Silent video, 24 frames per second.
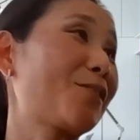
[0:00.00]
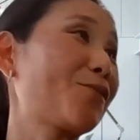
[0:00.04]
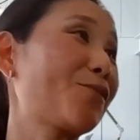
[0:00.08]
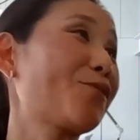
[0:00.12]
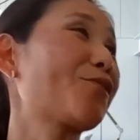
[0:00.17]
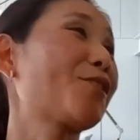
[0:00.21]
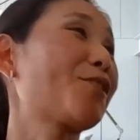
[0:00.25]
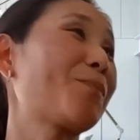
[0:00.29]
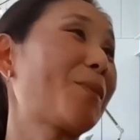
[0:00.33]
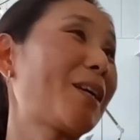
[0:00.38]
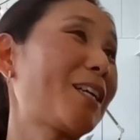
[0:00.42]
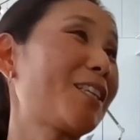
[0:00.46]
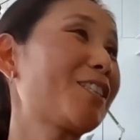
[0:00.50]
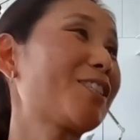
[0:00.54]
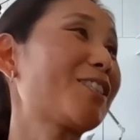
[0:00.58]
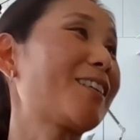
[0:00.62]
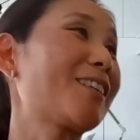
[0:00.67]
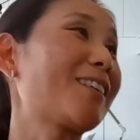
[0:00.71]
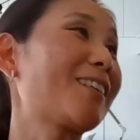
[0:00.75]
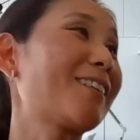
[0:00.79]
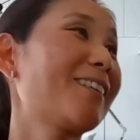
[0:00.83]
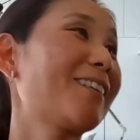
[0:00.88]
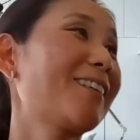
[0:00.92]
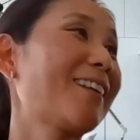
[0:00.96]

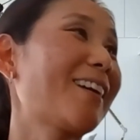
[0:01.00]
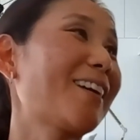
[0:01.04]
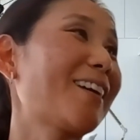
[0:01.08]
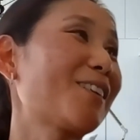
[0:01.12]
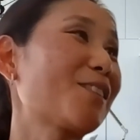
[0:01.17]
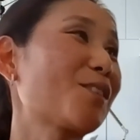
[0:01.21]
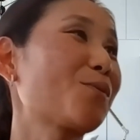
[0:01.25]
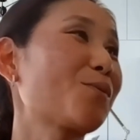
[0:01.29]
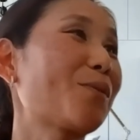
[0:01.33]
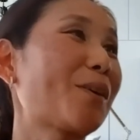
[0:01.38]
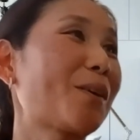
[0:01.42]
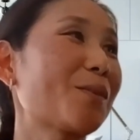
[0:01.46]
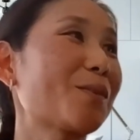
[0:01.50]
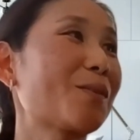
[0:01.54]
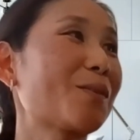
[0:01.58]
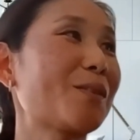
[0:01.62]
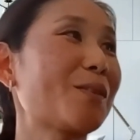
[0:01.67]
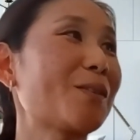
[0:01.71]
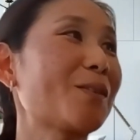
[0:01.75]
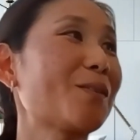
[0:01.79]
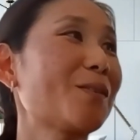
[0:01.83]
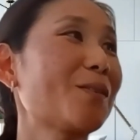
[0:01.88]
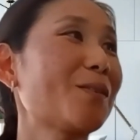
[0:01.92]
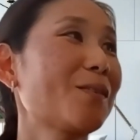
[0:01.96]
information as well
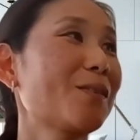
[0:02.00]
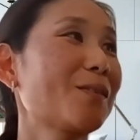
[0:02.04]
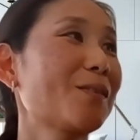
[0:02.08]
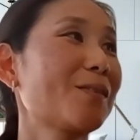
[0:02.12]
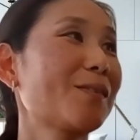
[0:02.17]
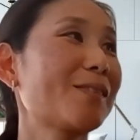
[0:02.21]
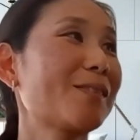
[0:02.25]
too.